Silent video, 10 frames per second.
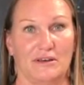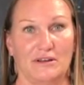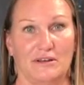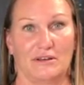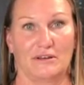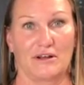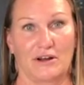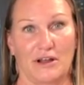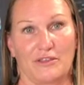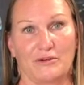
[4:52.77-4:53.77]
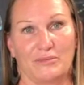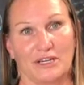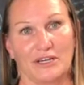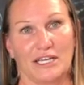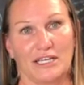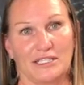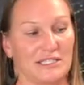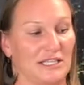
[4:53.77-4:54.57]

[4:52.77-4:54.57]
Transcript: On our other bigger guns,